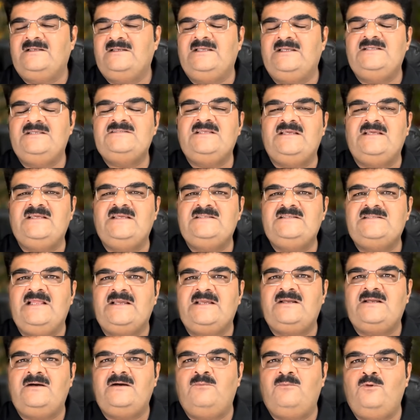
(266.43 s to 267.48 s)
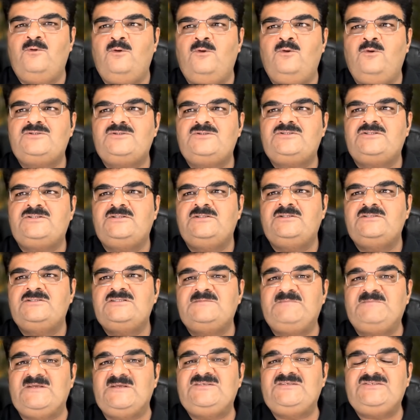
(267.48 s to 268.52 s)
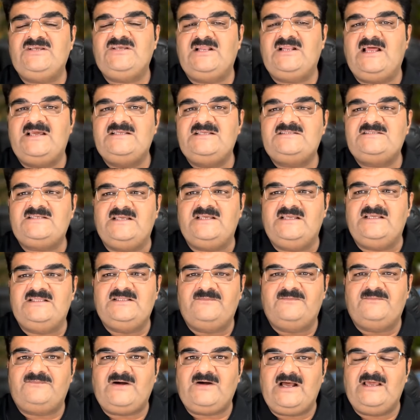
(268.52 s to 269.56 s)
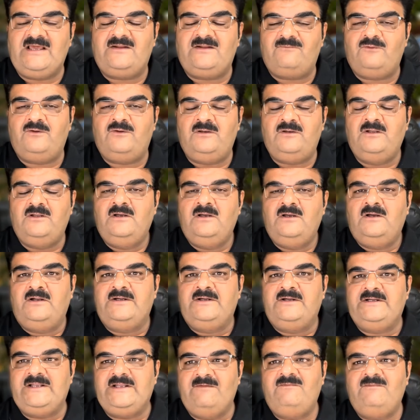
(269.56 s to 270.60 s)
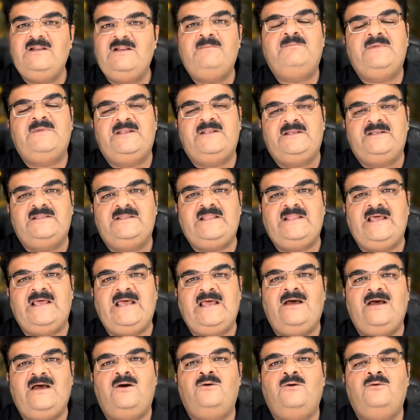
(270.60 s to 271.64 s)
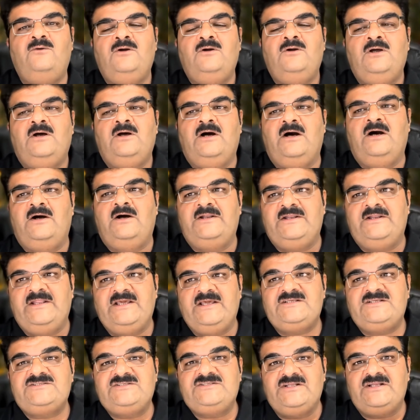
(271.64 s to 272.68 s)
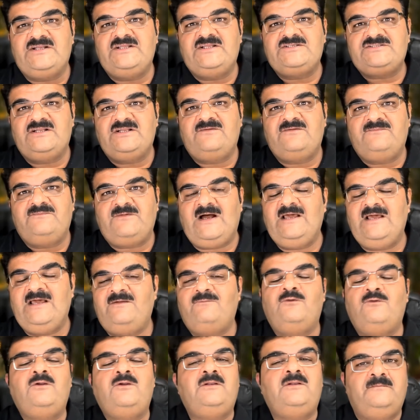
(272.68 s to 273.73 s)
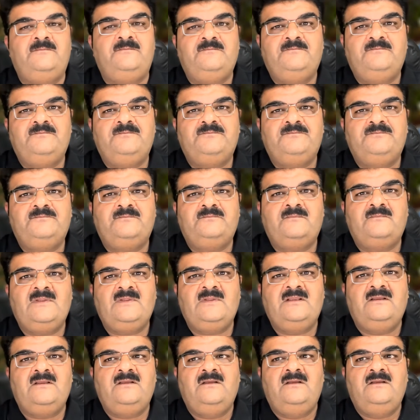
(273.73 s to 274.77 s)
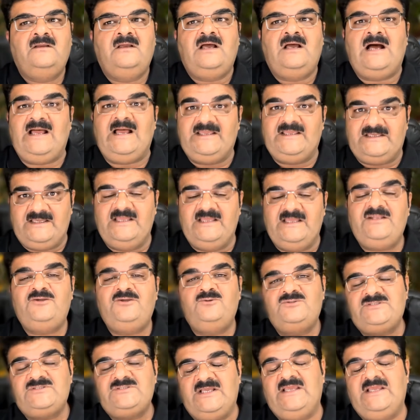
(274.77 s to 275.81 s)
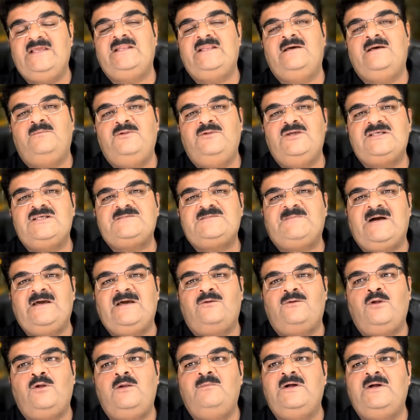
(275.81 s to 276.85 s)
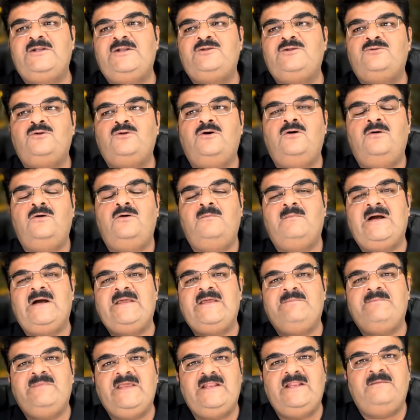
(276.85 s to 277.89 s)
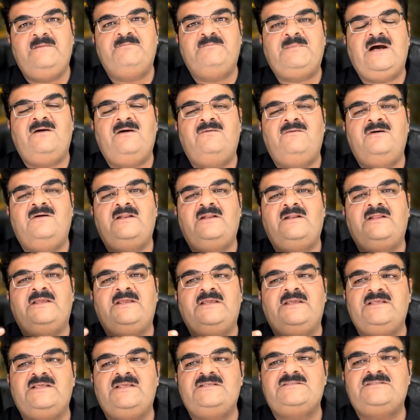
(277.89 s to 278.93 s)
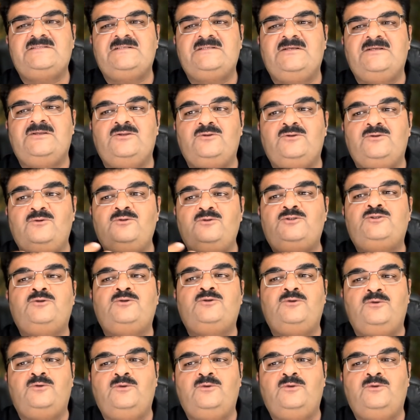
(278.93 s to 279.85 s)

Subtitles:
like a most specialized in the firewall development. They have a next generation firewall. I can use AWS firewall, but you know, my main power is used to,